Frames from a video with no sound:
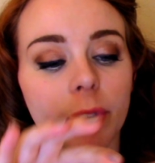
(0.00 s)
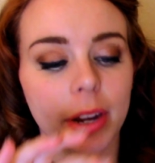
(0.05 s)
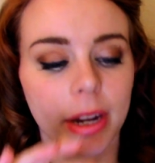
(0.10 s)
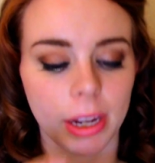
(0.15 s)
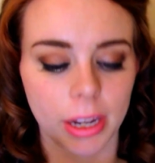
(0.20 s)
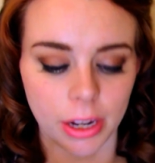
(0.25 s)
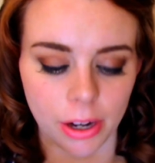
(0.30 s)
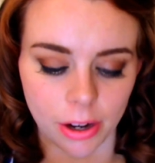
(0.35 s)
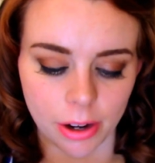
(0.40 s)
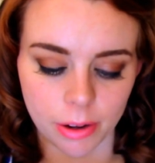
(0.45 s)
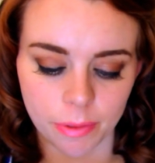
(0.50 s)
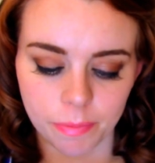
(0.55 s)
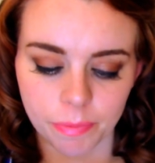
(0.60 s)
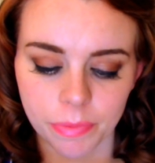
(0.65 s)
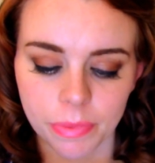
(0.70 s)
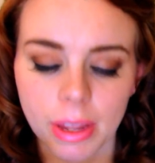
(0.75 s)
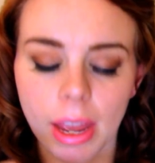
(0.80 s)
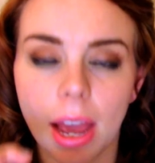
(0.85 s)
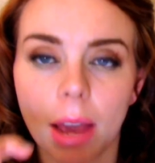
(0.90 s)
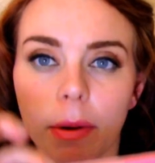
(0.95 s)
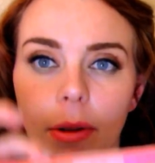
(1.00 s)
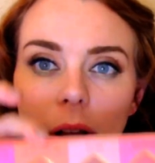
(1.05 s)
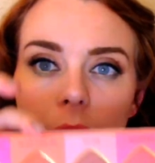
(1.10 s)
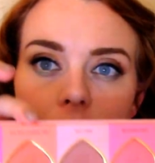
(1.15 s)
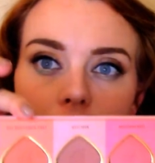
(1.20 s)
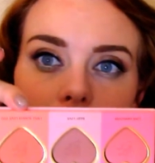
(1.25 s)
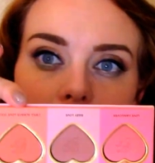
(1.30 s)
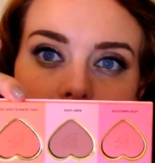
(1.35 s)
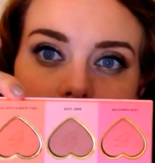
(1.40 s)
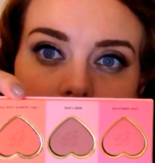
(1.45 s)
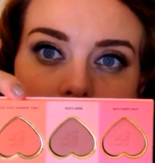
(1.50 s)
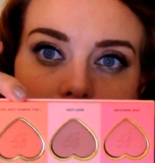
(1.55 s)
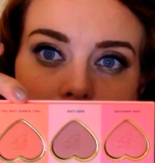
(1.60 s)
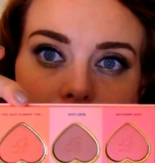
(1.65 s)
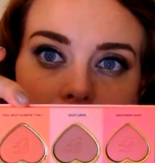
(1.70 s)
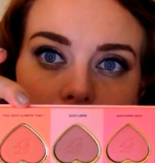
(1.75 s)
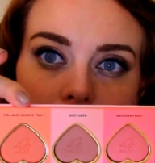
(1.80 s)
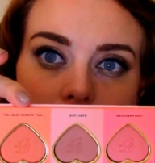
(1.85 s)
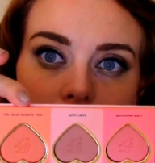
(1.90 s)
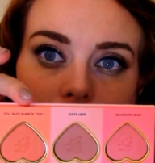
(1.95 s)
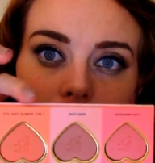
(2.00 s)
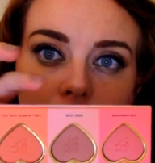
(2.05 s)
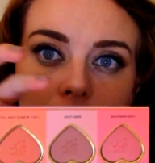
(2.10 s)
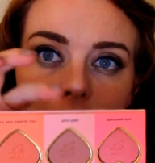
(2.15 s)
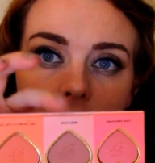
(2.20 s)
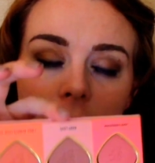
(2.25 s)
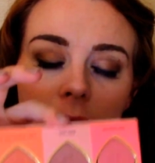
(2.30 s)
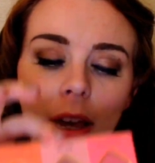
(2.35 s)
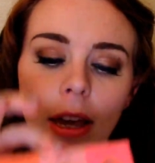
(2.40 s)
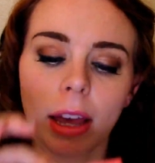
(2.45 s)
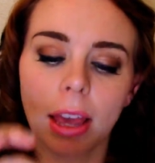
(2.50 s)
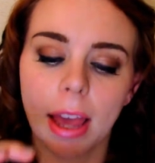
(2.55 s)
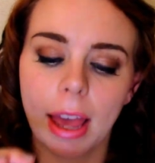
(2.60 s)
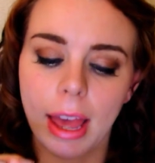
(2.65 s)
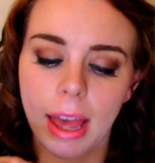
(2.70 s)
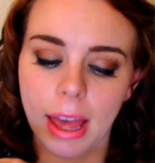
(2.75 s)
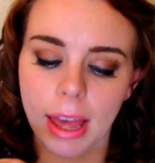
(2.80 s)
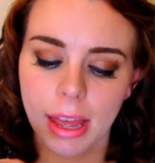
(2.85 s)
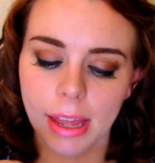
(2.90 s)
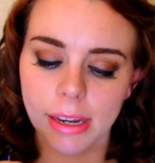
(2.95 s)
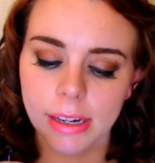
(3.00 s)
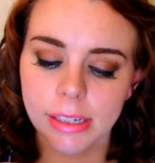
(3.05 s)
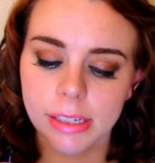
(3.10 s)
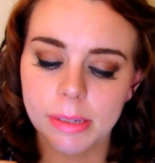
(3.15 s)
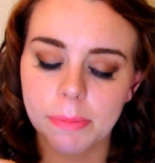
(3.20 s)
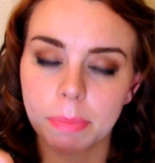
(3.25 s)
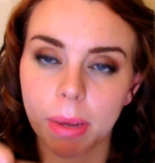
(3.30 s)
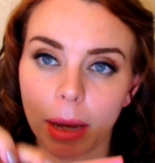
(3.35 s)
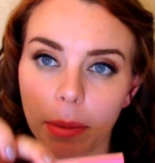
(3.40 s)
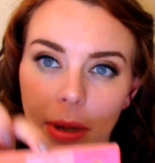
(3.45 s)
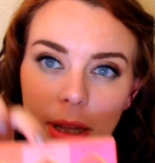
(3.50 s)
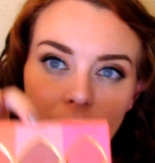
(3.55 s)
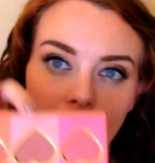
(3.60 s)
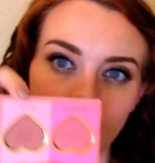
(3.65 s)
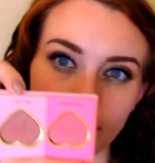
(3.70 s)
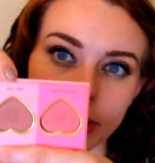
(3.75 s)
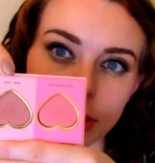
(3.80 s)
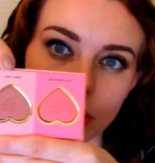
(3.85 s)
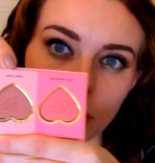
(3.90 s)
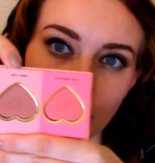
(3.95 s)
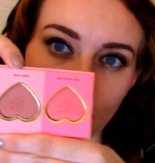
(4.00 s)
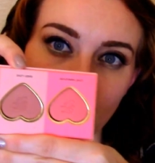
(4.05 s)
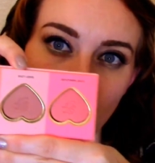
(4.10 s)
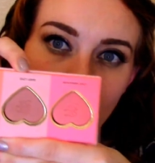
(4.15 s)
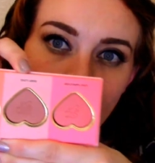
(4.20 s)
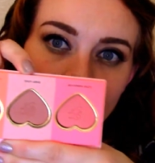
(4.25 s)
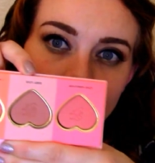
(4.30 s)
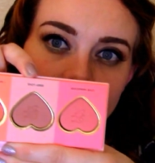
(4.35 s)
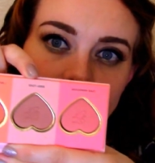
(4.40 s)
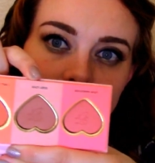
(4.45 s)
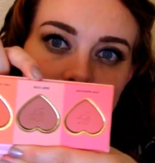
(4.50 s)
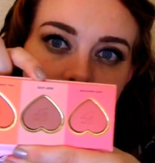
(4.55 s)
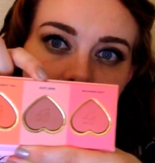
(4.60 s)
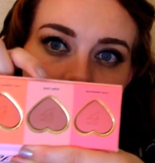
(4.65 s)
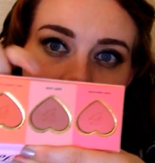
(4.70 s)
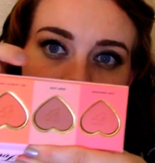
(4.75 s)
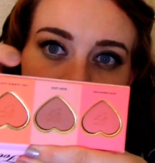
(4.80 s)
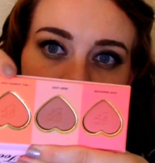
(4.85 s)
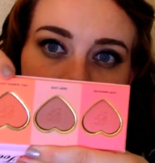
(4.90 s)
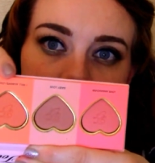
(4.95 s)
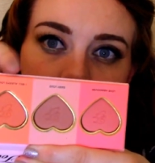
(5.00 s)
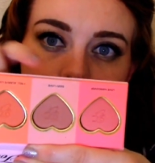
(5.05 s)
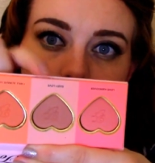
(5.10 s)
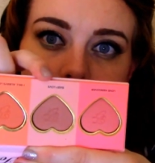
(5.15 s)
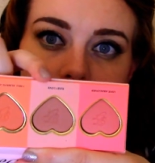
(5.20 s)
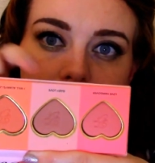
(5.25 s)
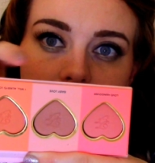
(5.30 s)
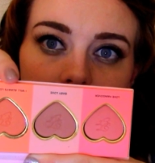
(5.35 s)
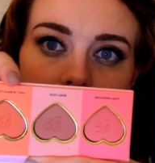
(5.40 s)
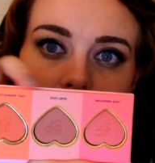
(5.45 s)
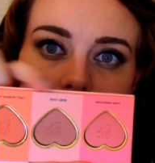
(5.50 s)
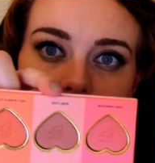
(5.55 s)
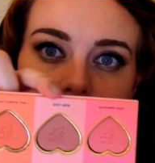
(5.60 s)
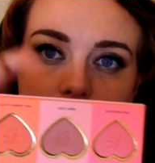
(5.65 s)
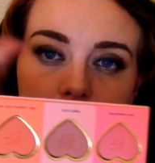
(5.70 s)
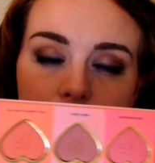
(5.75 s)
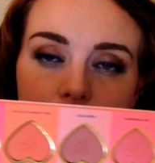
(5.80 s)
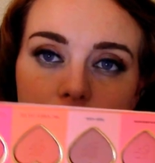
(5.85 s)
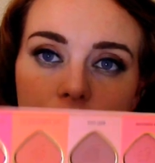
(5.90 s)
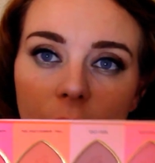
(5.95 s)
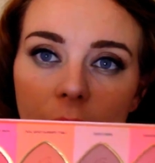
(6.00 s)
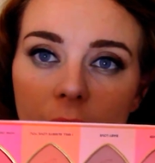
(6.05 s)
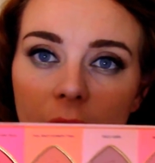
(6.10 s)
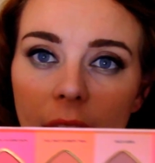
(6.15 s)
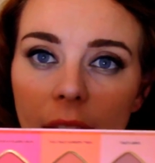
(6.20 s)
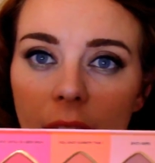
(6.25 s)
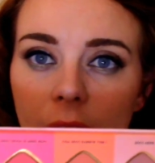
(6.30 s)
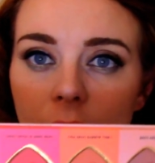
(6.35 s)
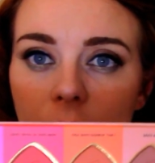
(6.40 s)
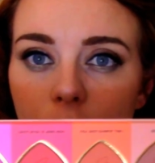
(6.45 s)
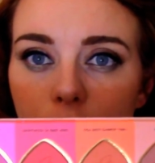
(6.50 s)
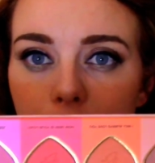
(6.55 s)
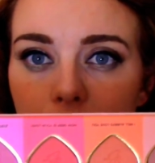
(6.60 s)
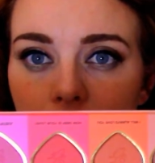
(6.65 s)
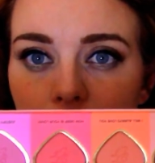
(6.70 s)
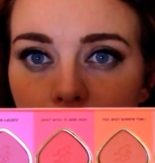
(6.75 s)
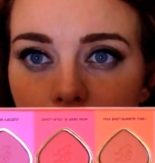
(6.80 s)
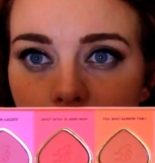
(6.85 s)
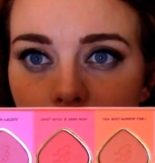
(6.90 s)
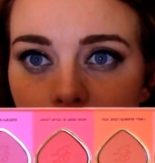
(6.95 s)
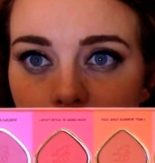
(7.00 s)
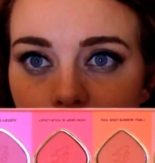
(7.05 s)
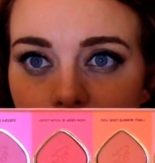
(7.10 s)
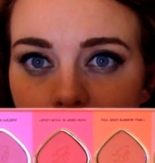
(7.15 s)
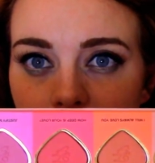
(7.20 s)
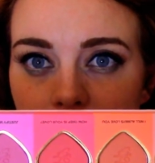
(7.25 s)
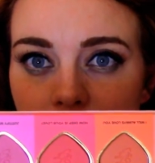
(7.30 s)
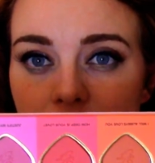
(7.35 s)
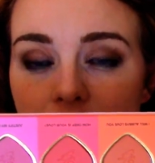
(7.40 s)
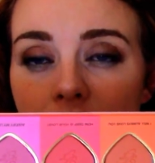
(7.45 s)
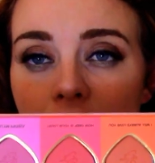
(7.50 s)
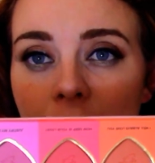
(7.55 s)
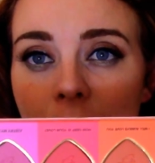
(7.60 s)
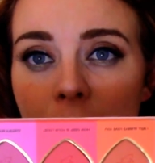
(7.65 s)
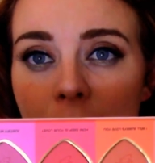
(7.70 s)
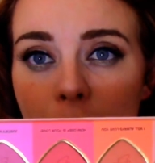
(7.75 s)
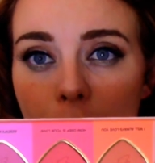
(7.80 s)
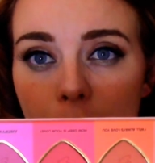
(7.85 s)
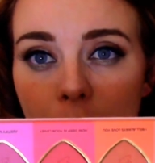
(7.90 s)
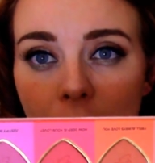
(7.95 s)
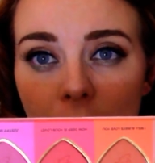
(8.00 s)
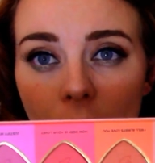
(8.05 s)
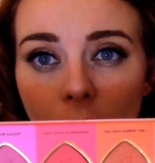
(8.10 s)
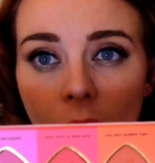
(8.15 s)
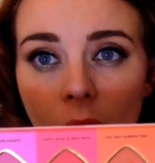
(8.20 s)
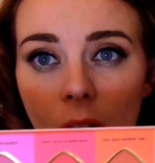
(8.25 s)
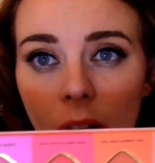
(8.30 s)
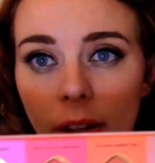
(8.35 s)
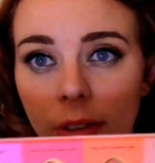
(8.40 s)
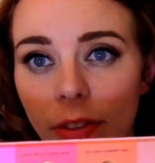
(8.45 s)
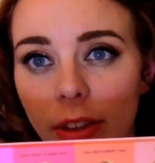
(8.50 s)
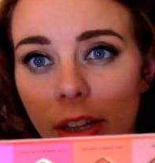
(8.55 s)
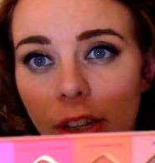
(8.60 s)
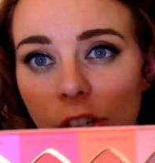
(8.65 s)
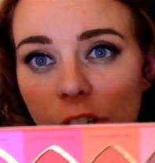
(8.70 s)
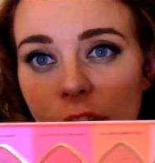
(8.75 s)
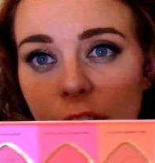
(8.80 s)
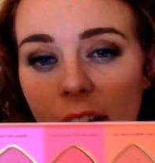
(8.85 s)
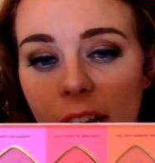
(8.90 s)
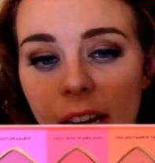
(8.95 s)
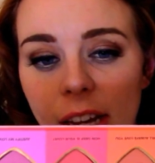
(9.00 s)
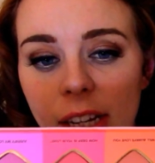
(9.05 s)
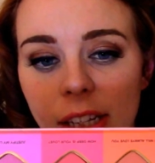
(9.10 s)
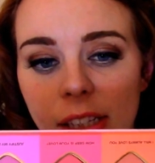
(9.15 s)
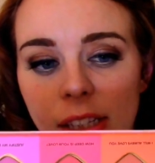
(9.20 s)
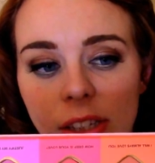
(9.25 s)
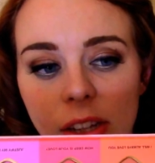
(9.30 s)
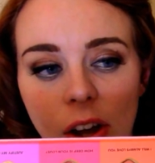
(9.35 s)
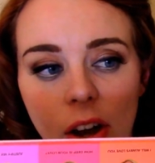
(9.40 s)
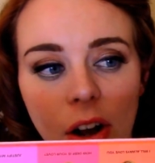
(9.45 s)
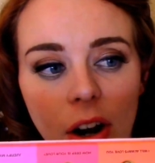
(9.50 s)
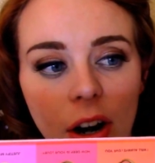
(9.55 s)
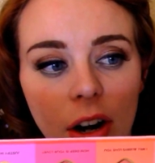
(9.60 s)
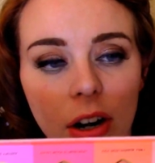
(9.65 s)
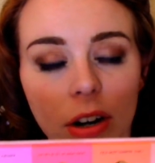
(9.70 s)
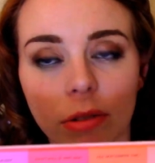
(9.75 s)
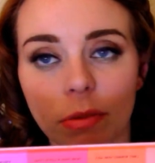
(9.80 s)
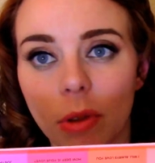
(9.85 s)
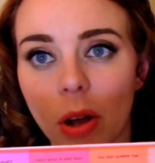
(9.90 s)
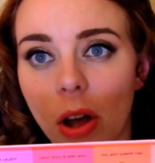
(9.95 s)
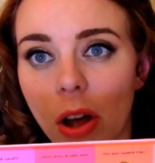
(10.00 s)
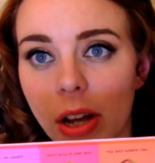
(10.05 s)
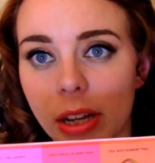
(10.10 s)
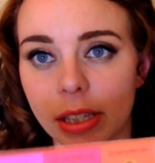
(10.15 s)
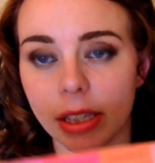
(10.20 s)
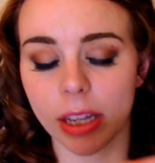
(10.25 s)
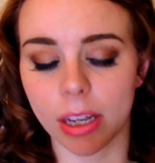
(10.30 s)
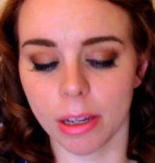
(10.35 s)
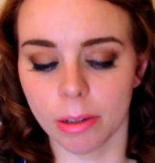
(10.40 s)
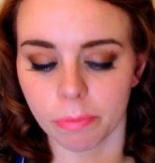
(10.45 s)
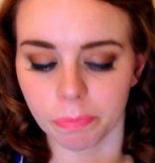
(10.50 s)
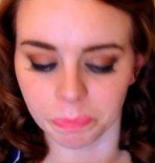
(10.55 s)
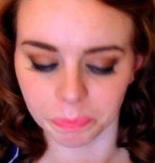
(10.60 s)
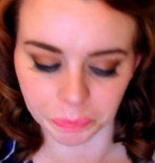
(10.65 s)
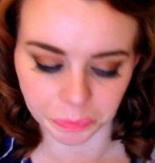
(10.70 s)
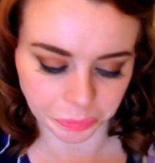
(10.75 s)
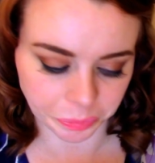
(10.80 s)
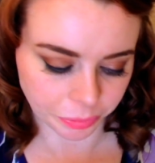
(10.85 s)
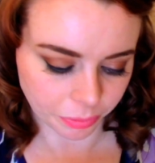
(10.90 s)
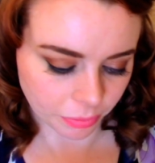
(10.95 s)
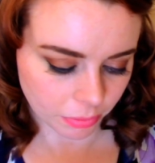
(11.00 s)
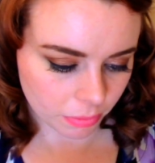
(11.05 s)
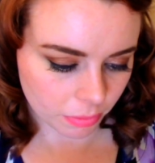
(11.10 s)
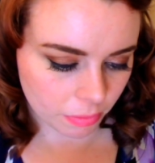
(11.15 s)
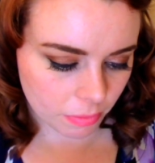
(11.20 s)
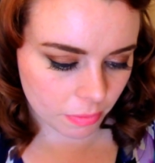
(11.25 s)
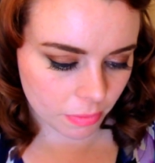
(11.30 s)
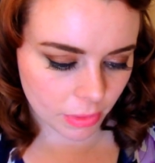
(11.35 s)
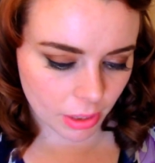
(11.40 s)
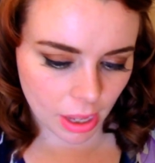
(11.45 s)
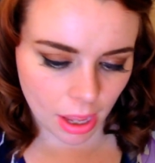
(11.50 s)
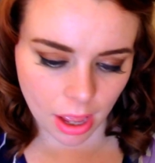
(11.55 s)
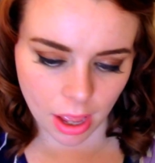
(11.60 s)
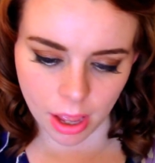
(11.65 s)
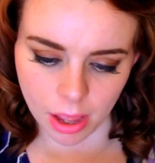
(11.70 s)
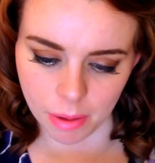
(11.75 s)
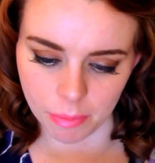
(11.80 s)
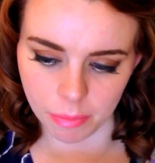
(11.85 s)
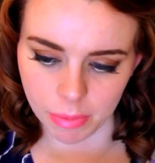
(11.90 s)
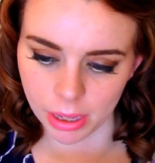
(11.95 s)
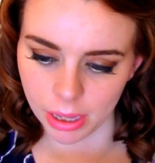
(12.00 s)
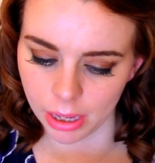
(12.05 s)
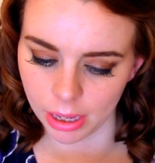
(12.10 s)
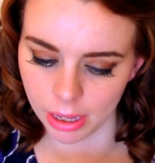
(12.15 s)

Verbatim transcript: right here. I Will Always Love You and Baby Love is the one I'm wearing today. I just really like those two. I think that they're really unique shades. But all of these shades are awesome. Um,